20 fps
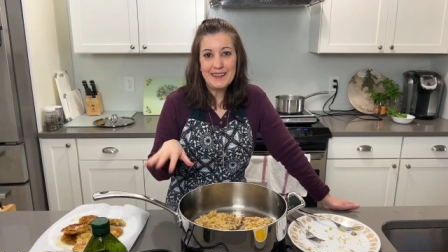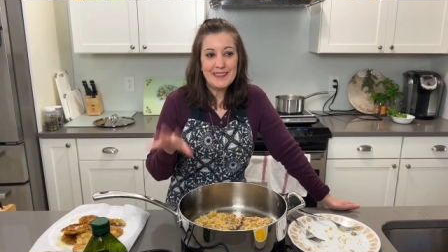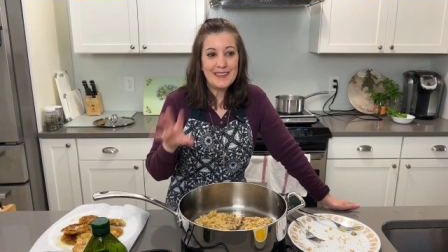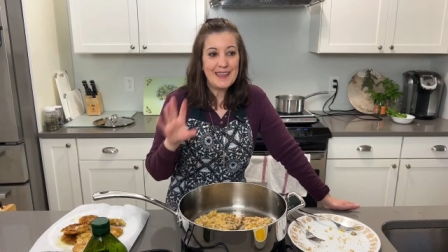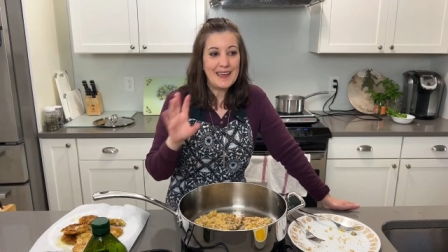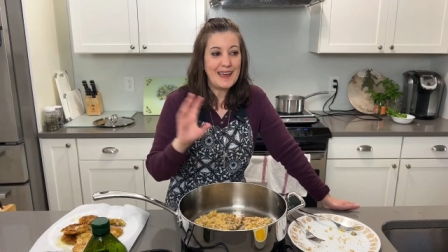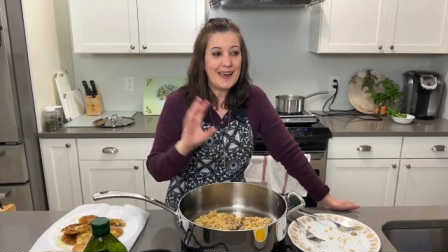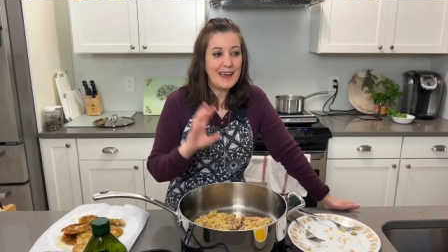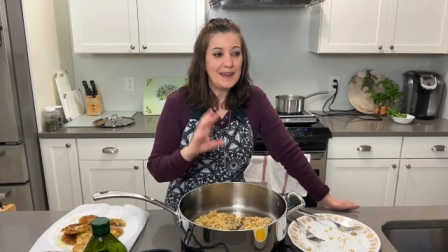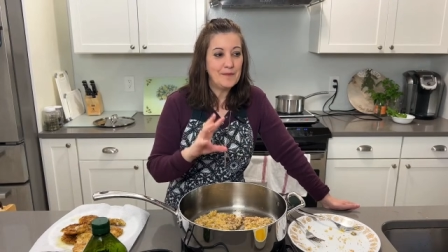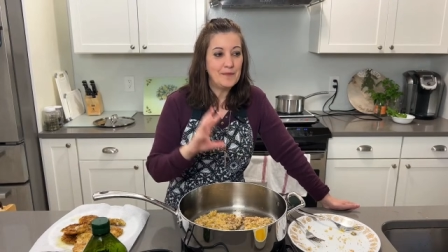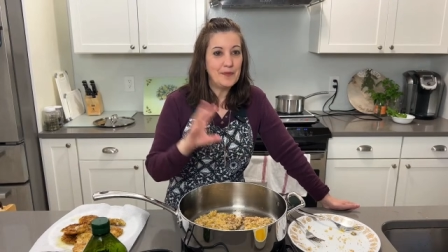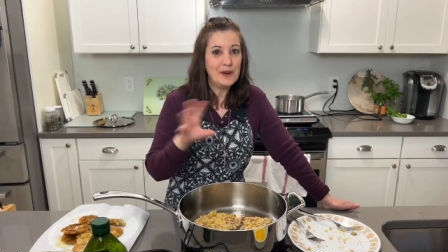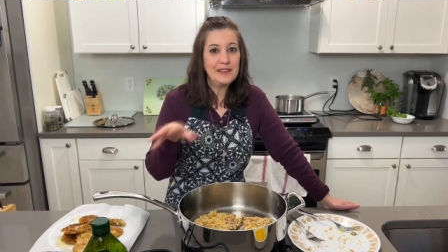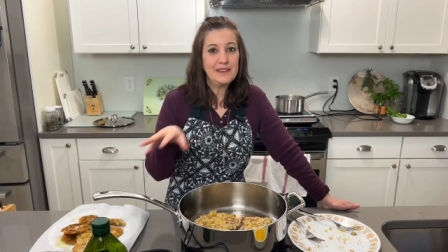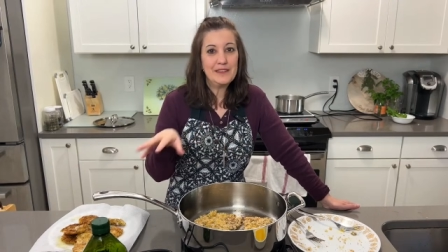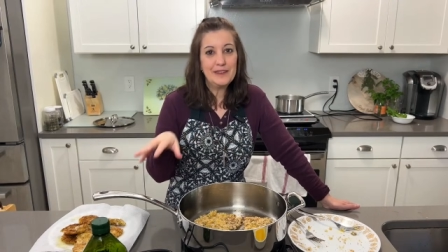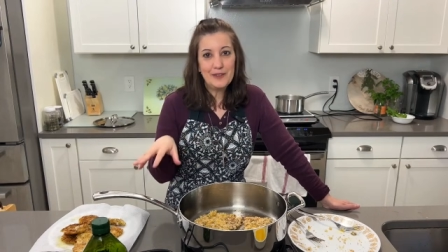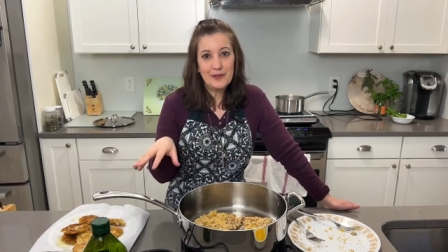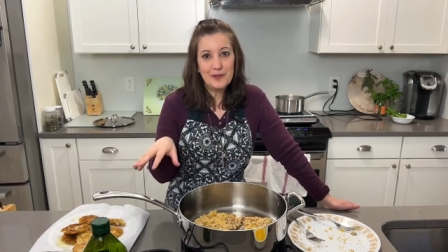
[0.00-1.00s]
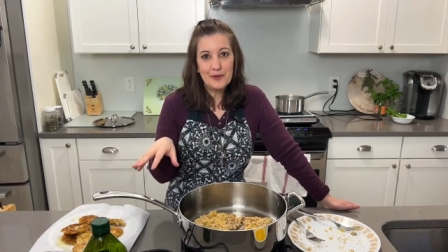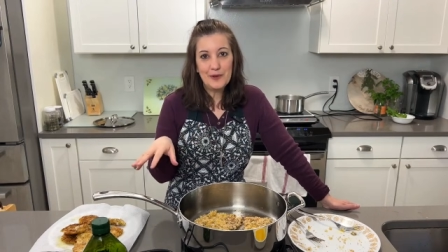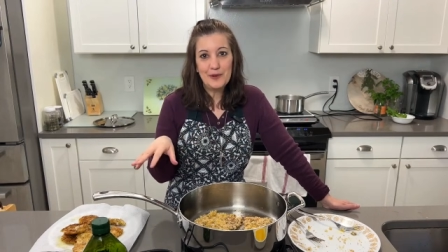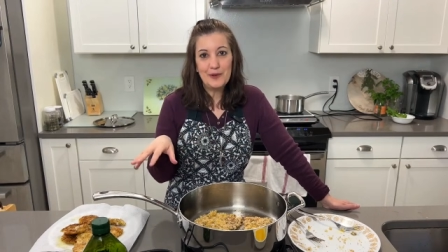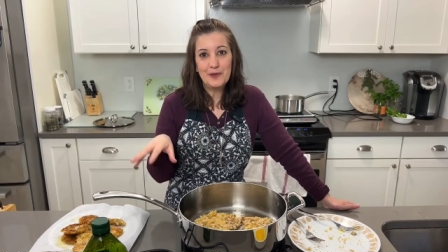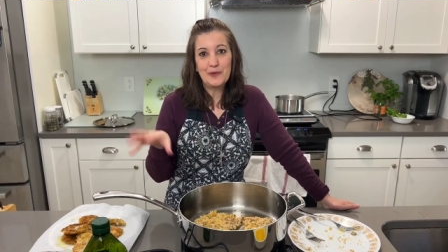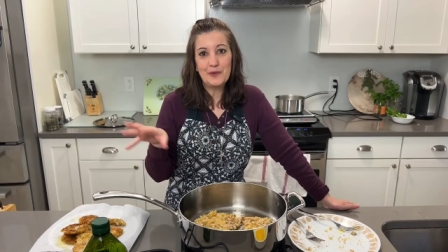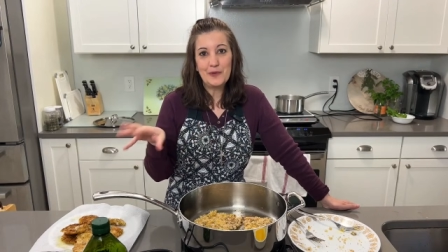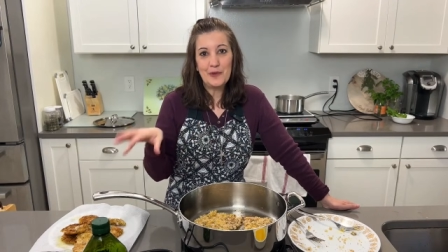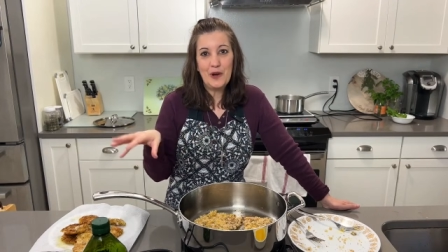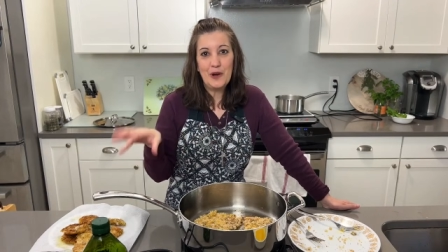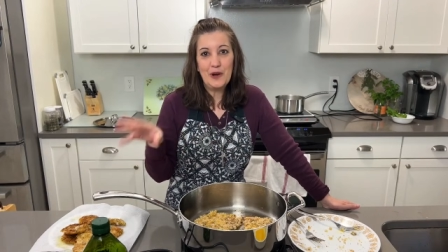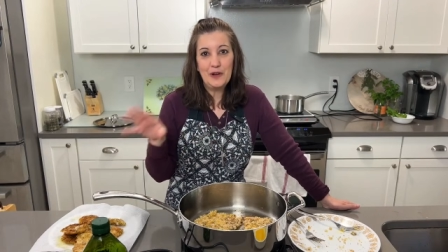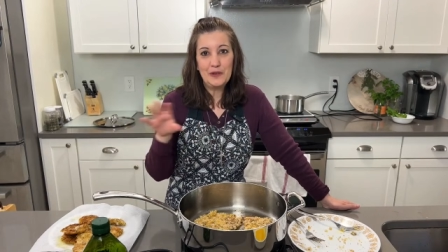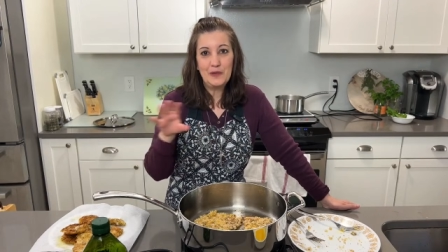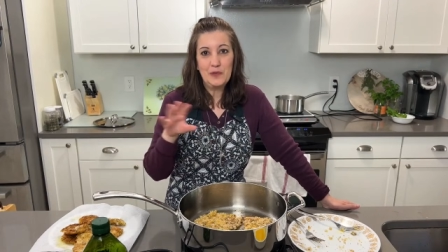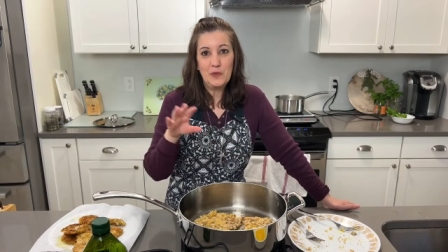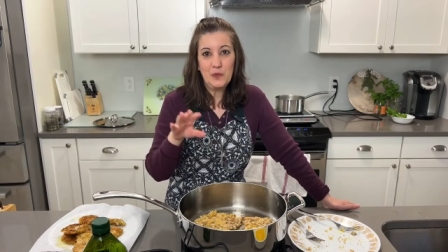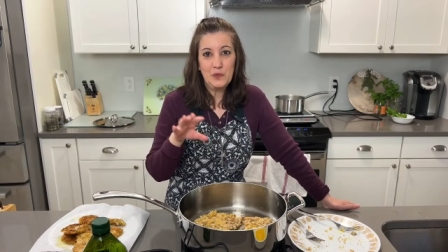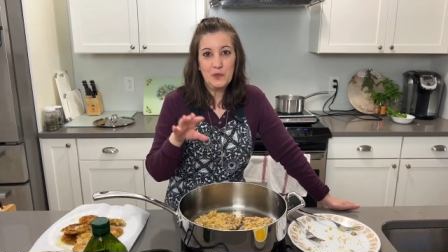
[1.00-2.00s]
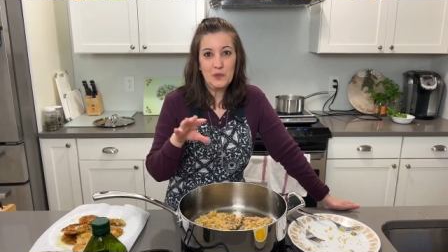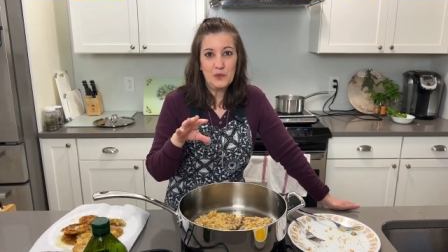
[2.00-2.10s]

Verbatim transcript: They had busted through the wrong